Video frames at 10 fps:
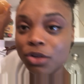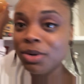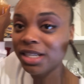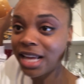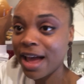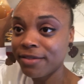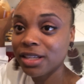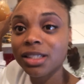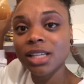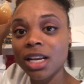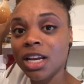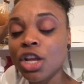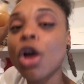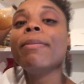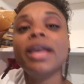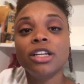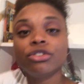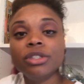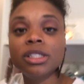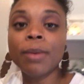you need to have this sitting in your
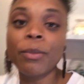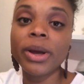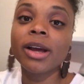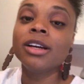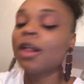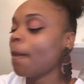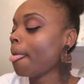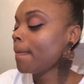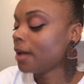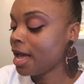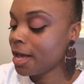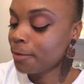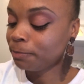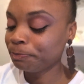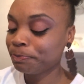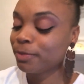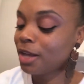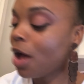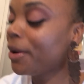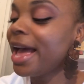pantry somewhere um
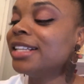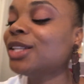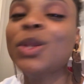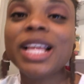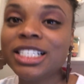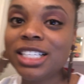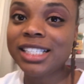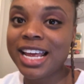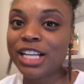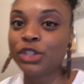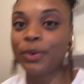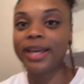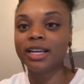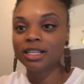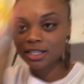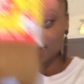okay so let's just get into it